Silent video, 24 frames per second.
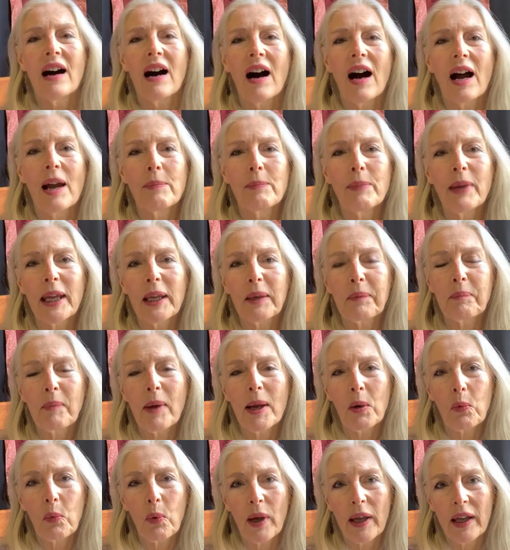I made
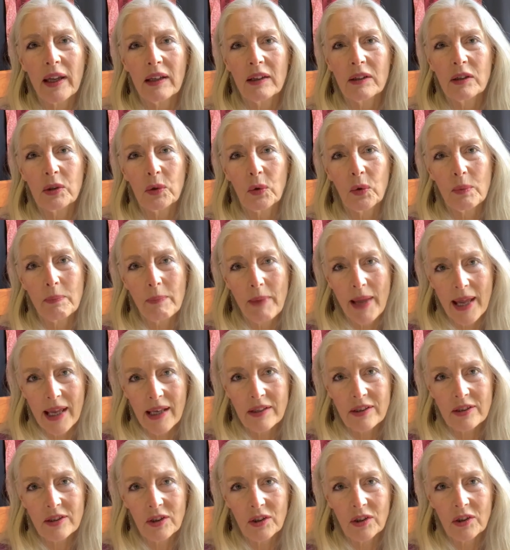my way to a
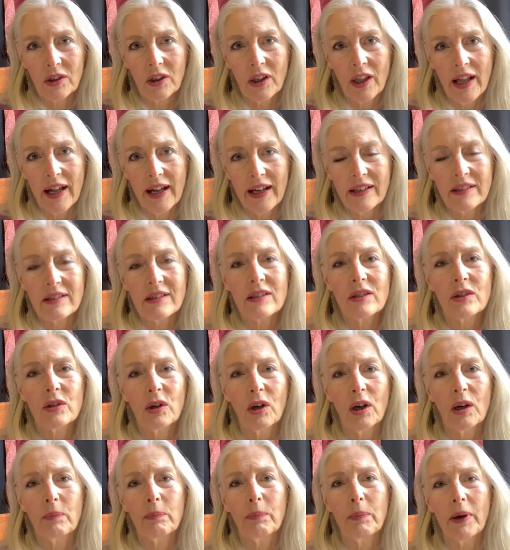master class
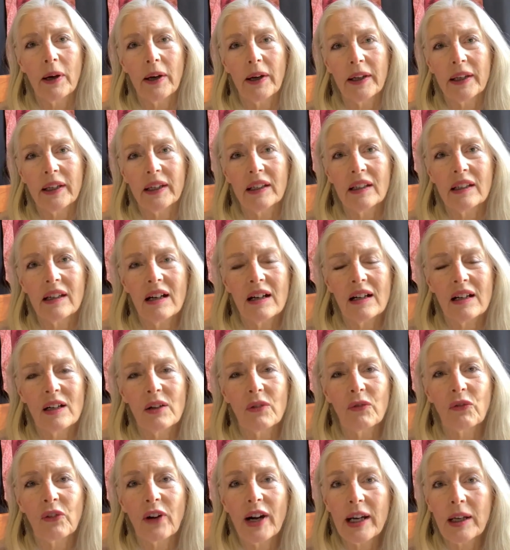taught by
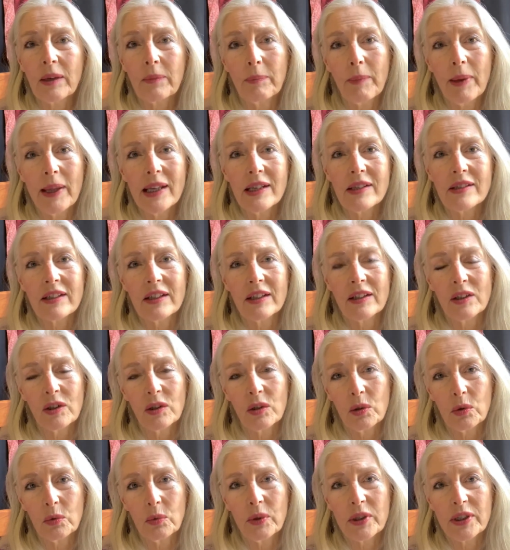Frank Mason,
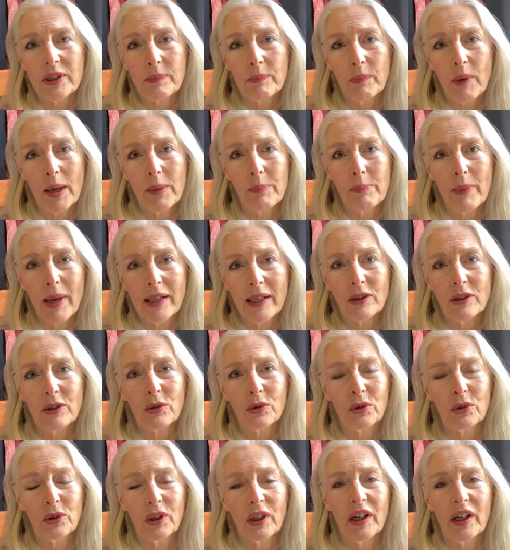who was my
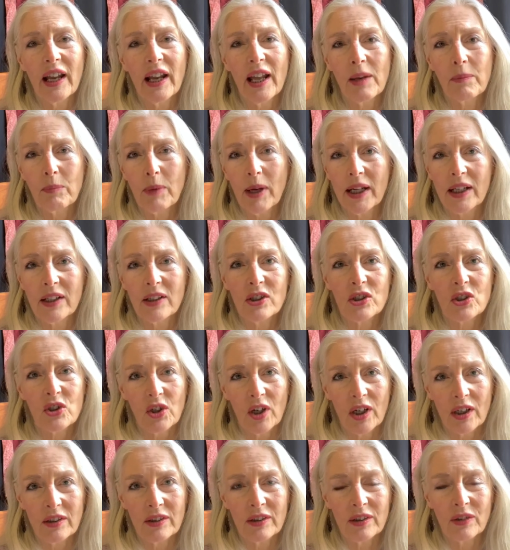mentor and my
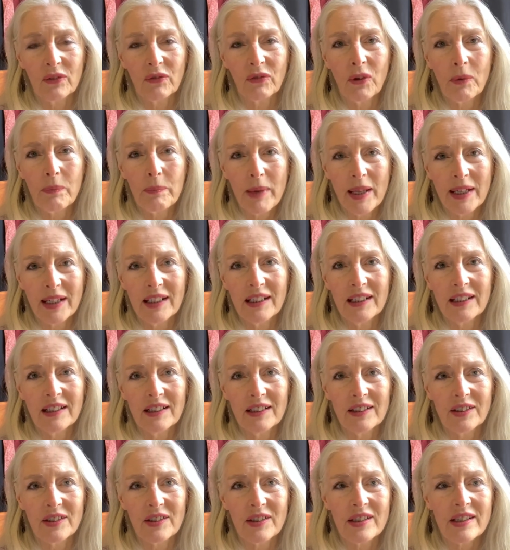instructor for many
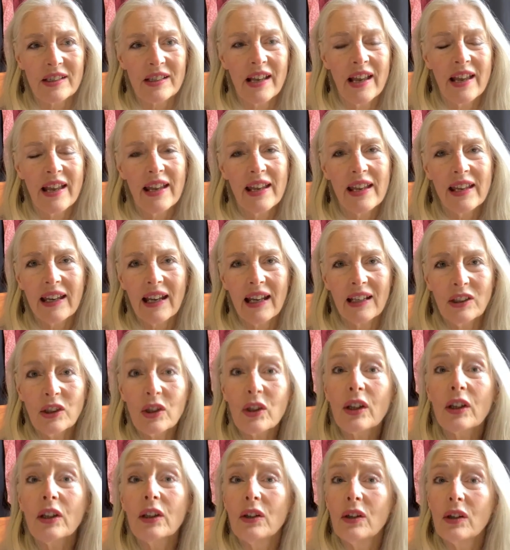years. And you
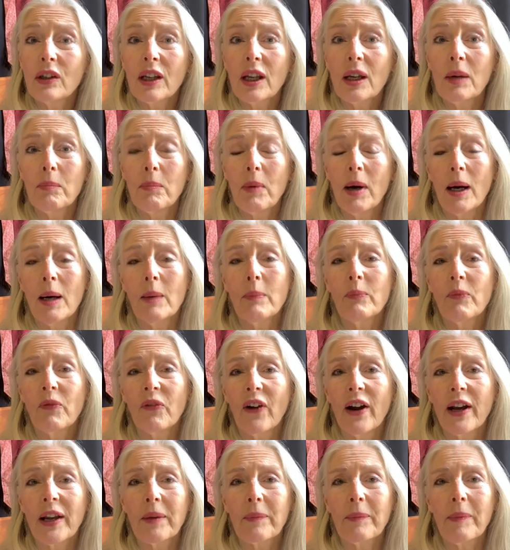can look him up,
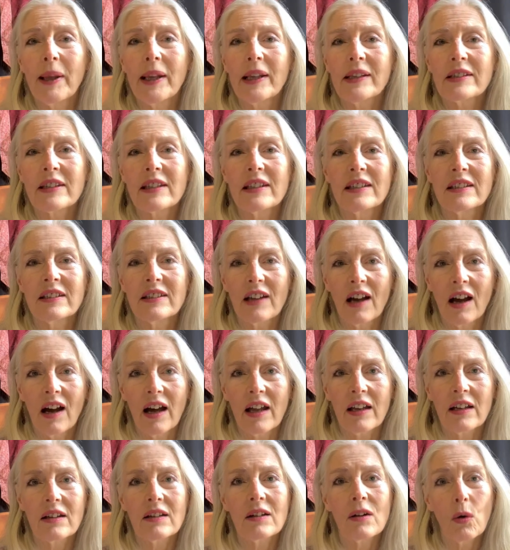
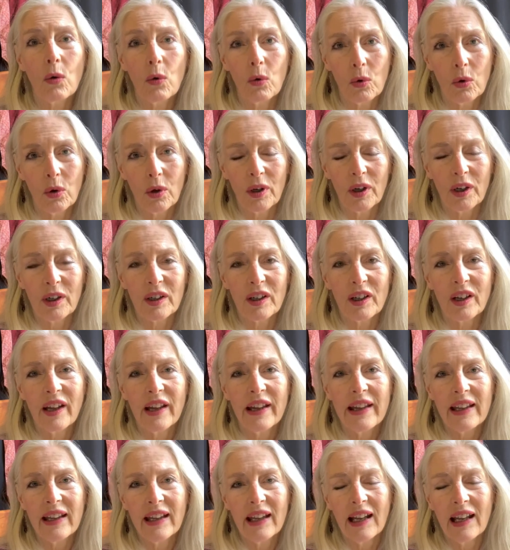frankmason.org,
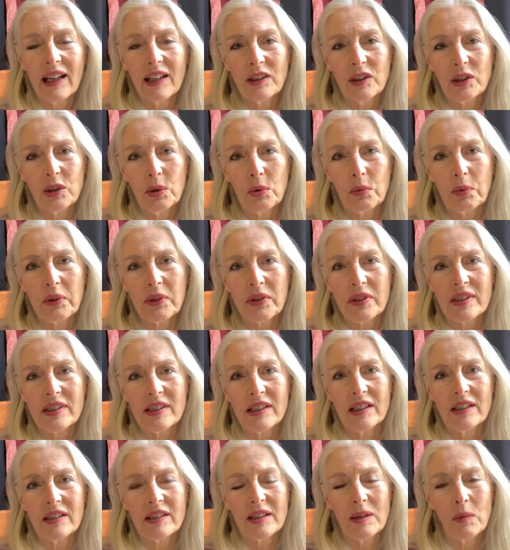and you will
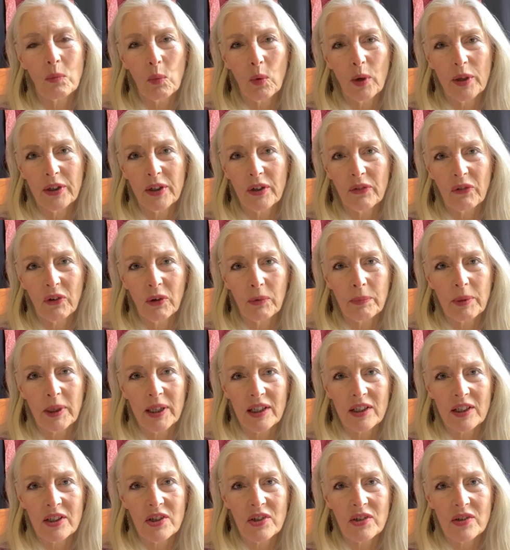see some wonderful
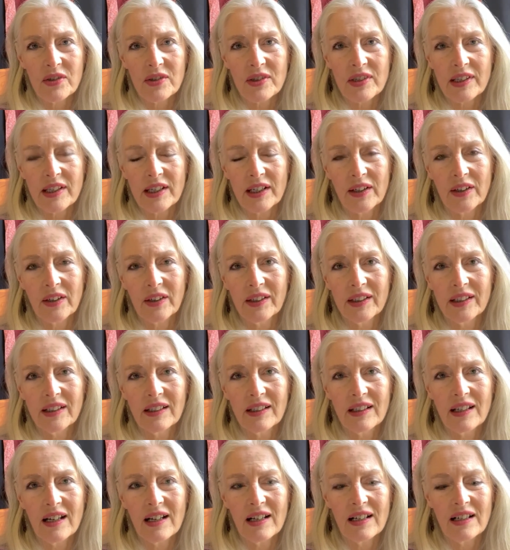pictures there and